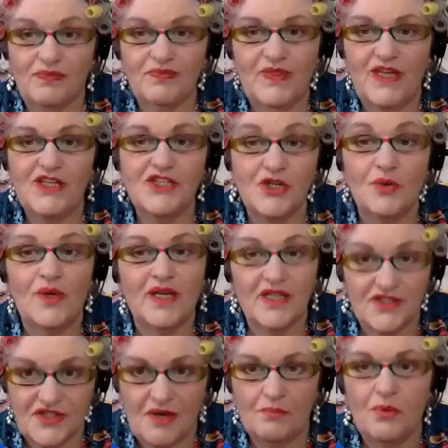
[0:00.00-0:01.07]
they're doing at
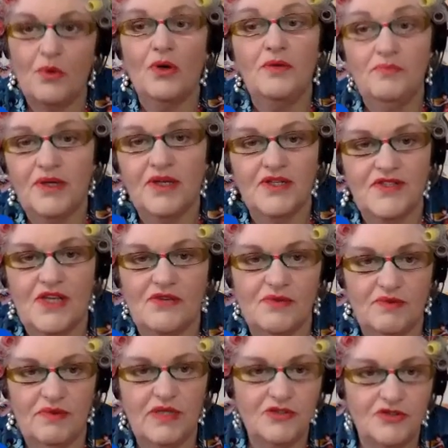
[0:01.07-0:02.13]
some point, because they'll
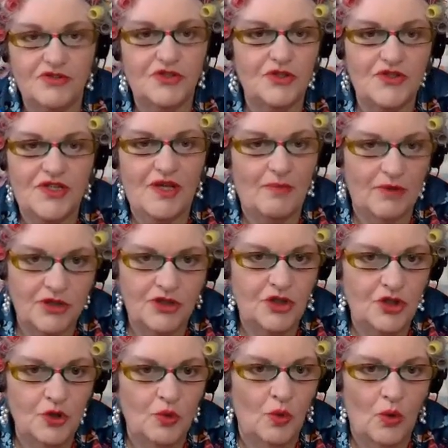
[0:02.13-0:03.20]
introduce something
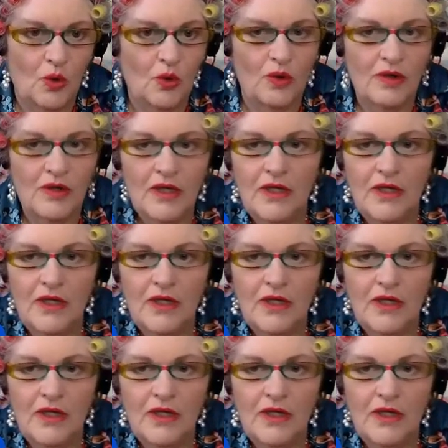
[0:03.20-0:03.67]
new or